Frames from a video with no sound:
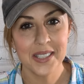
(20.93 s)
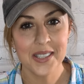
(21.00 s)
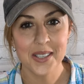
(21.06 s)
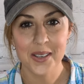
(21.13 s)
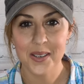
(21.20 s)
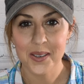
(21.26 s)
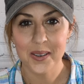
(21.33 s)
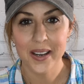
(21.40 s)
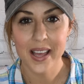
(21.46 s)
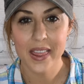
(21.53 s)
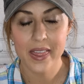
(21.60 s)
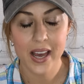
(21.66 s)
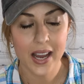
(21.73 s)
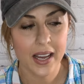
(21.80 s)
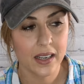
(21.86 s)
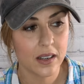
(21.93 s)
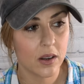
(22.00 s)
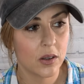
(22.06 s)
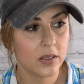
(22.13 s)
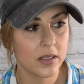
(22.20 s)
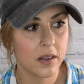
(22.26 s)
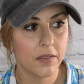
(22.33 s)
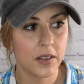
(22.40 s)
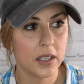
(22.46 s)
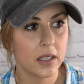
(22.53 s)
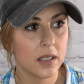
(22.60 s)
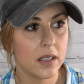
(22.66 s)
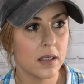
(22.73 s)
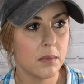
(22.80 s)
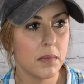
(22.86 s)
so that
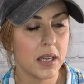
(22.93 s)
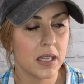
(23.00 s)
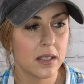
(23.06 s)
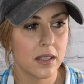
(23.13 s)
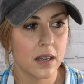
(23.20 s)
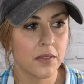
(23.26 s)
definitely makes